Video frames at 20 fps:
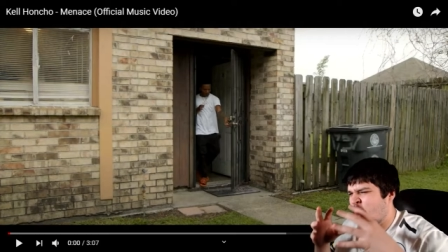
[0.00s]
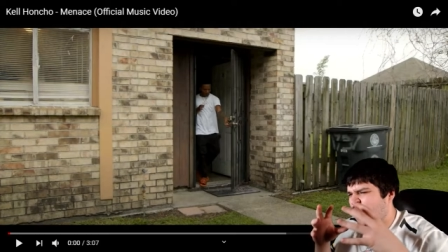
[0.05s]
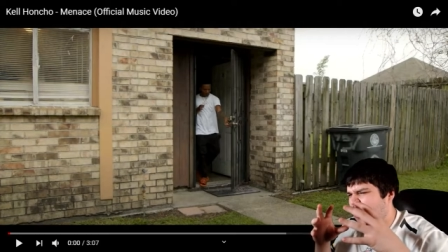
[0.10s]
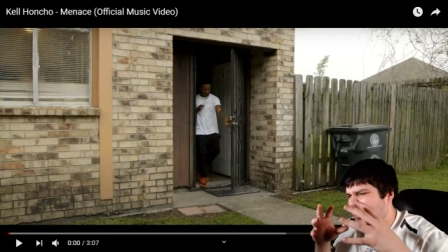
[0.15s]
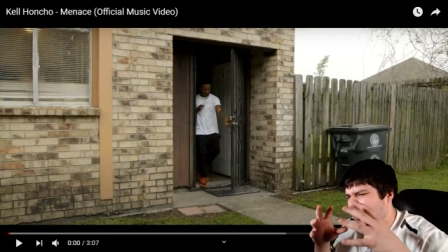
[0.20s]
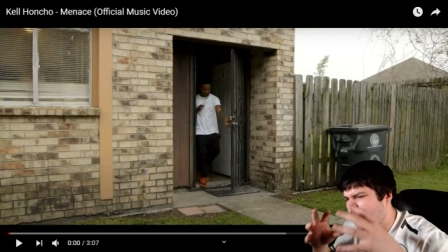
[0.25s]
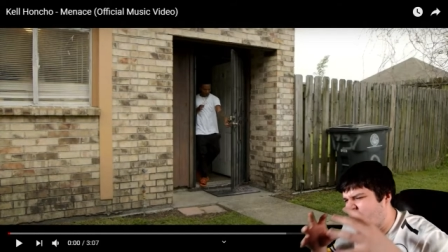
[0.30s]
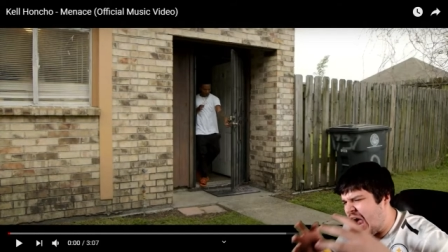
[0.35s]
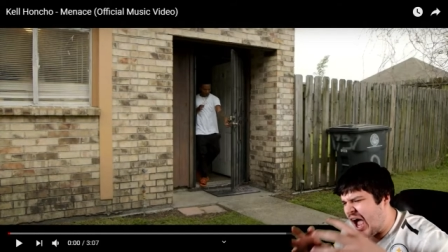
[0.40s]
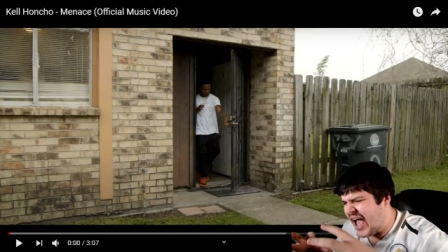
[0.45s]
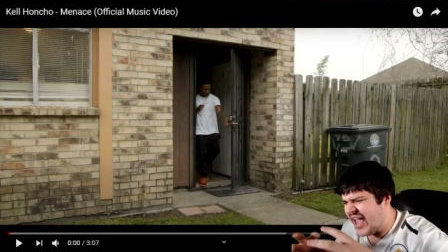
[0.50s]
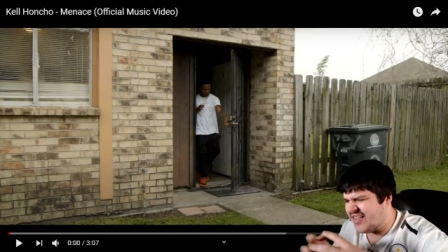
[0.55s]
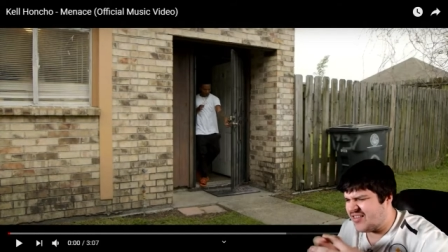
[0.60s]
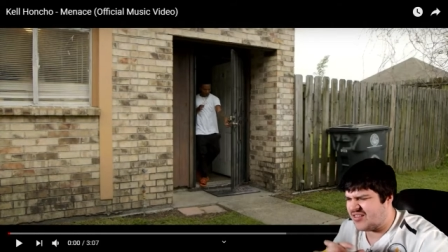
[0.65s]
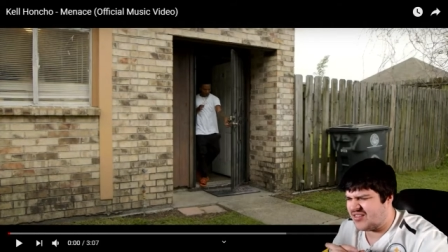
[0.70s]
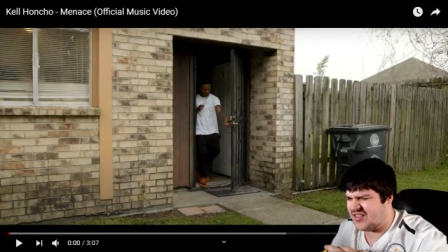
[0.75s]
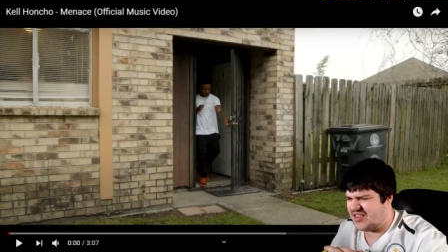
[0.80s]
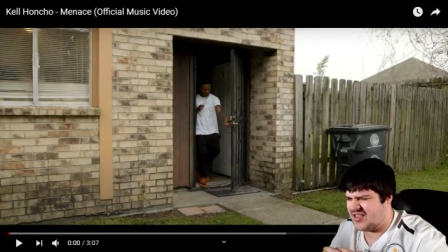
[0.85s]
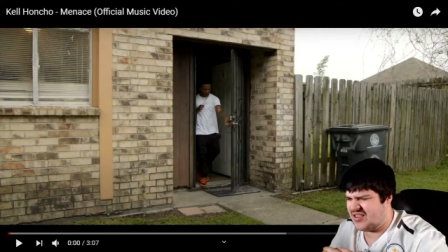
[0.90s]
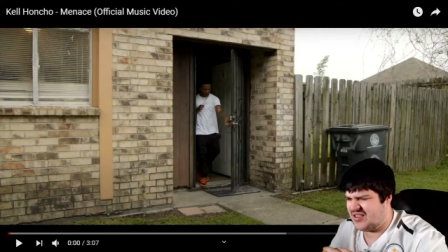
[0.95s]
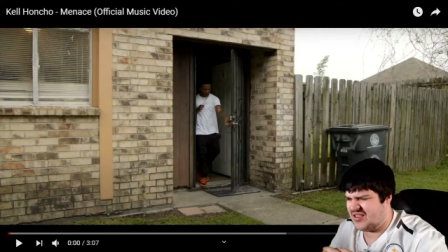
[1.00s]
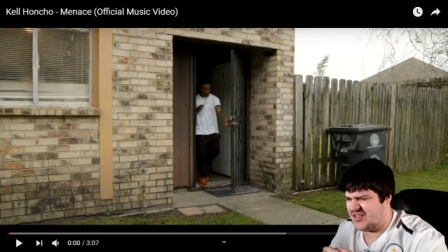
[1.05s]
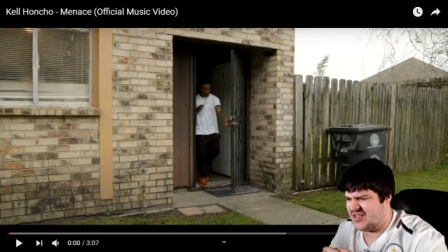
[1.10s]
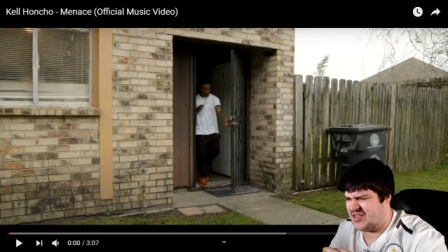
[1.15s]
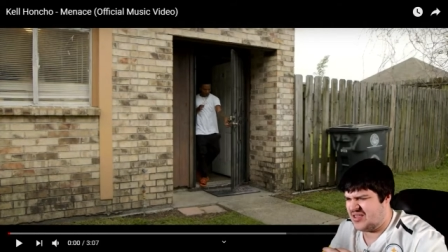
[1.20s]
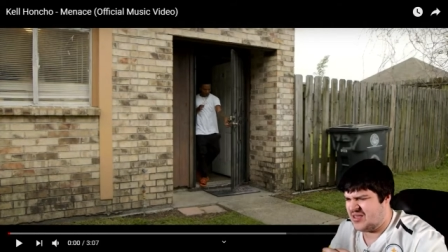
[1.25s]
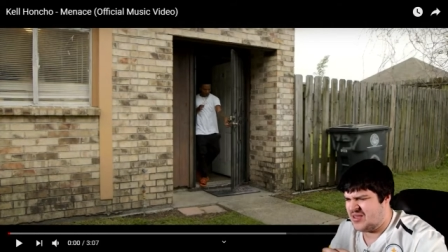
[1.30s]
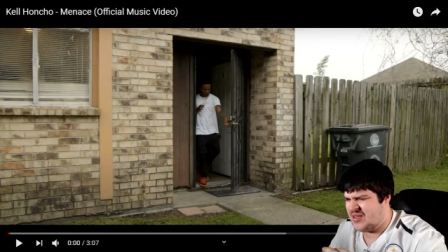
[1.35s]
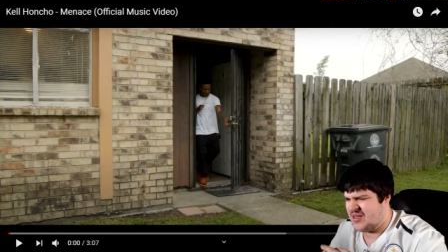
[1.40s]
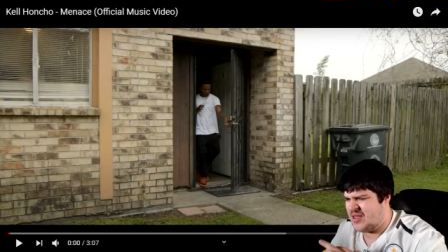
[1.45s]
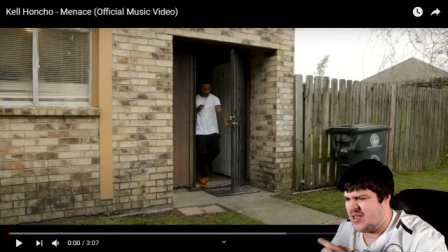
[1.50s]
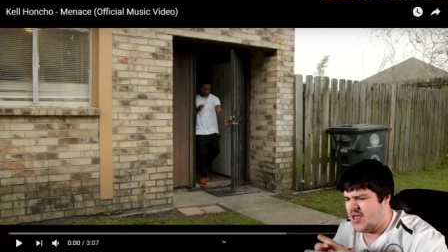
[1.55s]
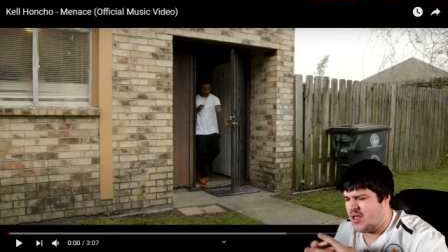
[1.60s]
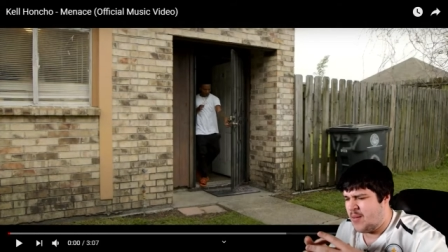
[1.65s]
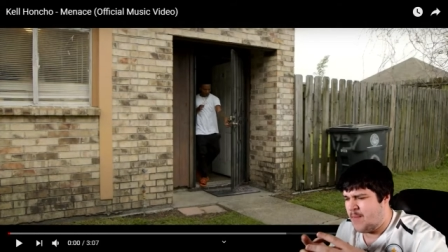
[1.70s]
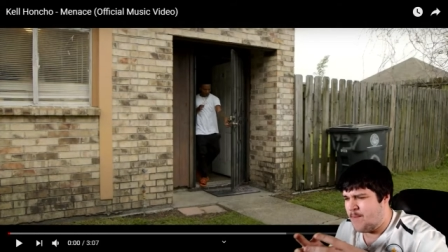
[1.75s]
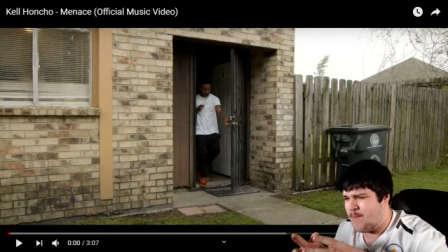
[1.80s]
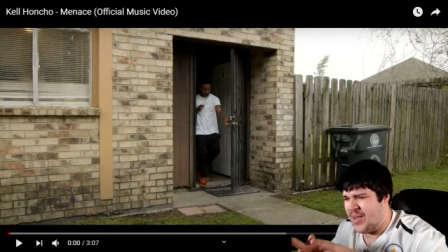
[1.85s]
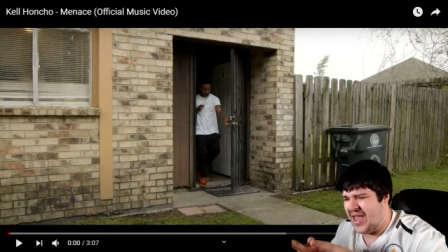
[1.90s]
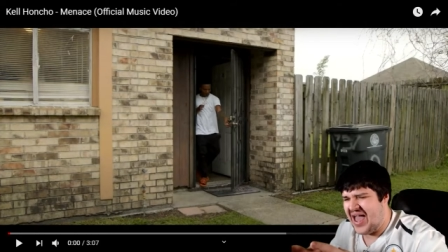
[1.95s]
Rising.
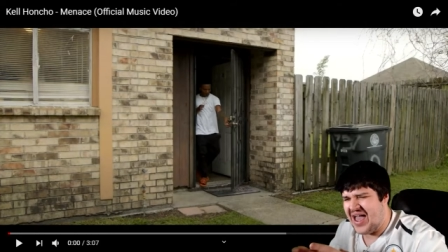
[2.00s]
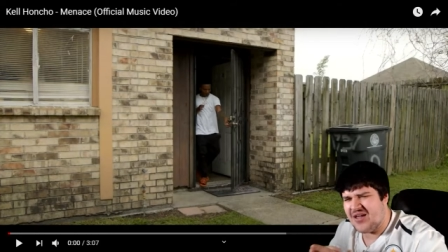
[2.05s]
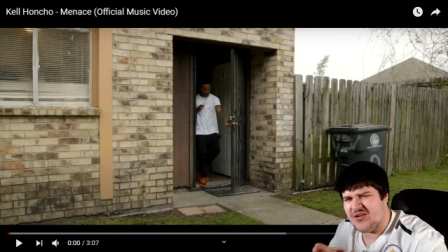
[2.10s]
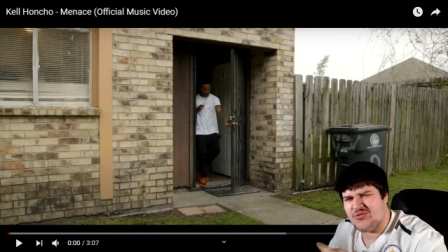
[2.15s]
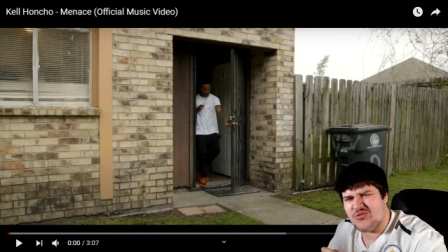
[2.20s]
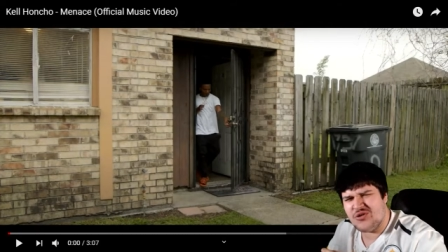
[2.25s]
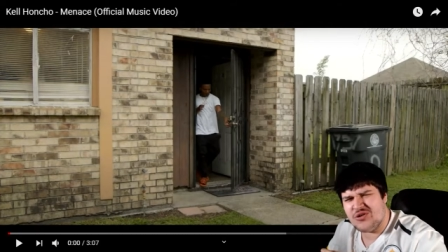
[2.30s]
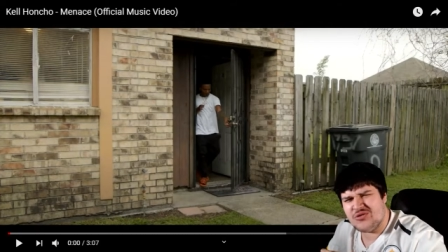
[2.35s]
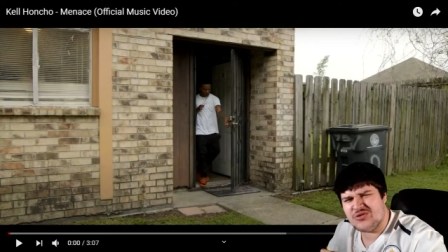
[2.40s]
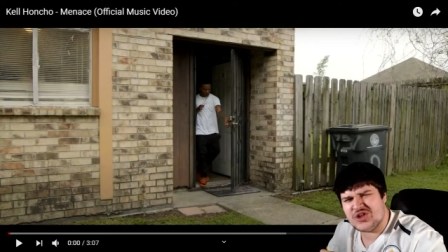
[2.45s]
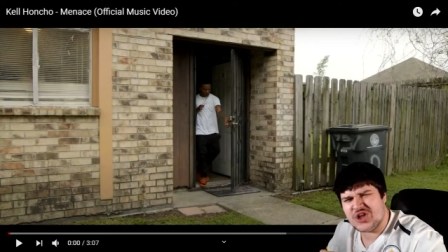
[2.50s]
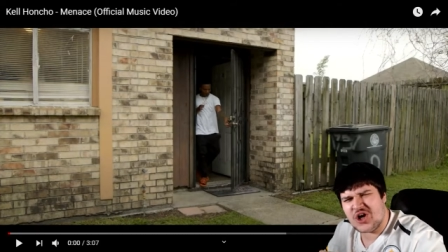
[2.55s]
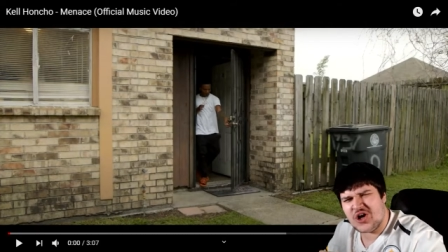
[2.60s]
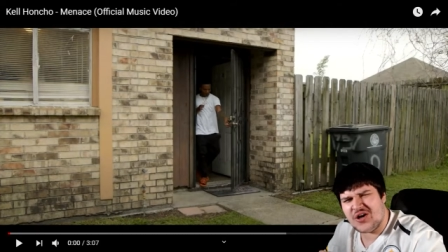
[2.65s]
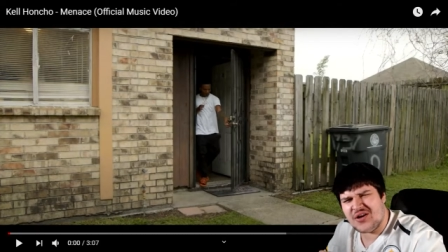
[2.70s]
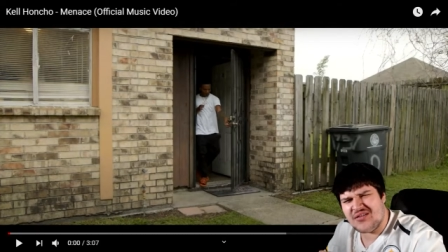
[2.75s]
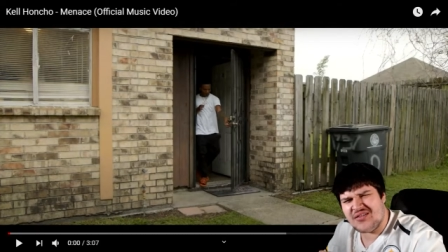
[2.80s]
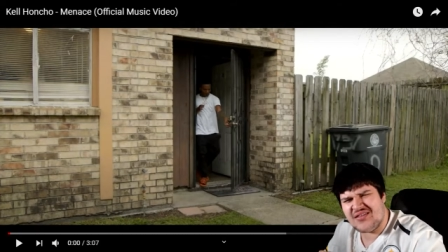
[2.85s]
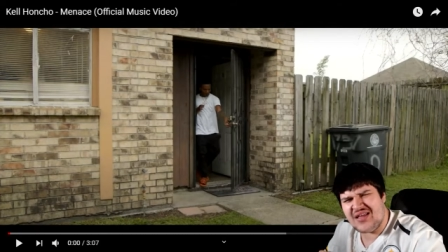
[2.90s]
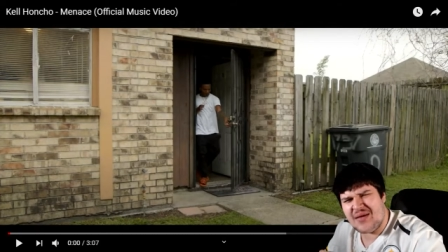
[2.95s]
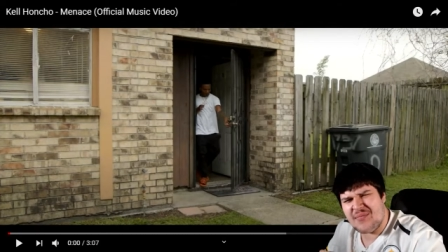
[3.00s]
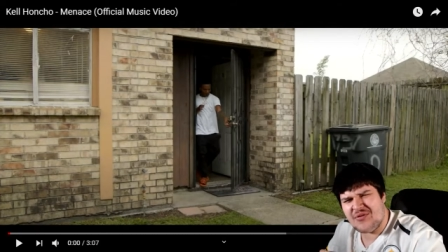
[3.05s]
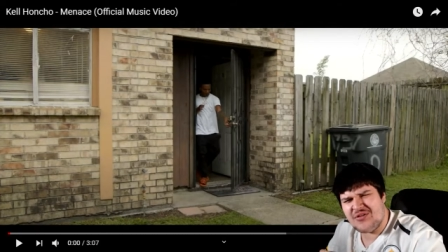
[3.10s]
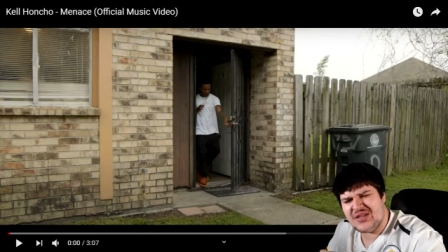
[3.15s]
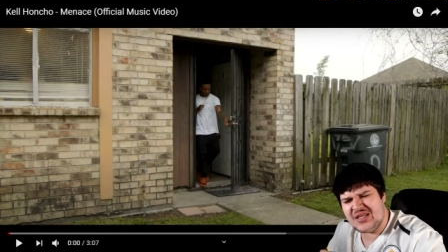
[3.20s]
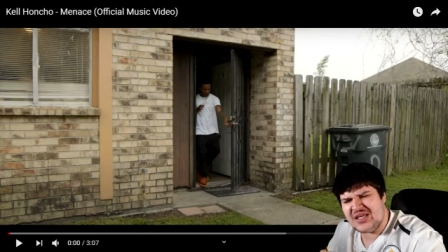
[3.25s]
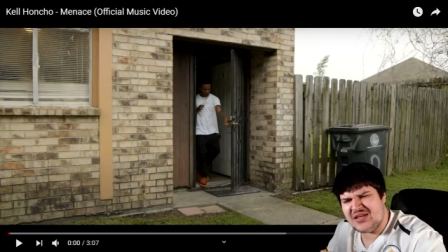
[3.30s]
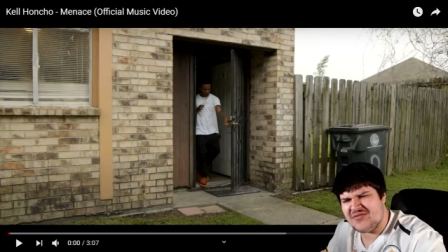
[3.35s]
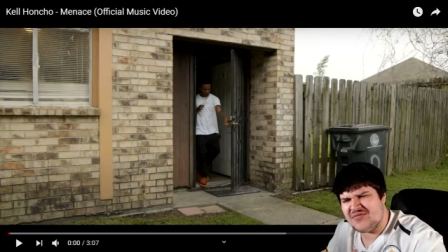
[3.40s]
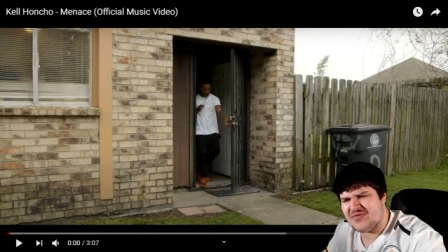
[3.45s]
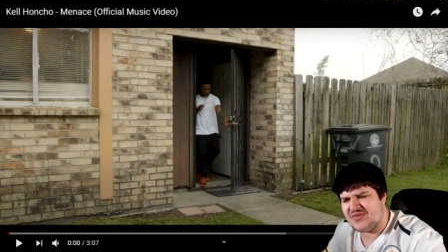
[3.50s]
Baton Rouge artist, I believe.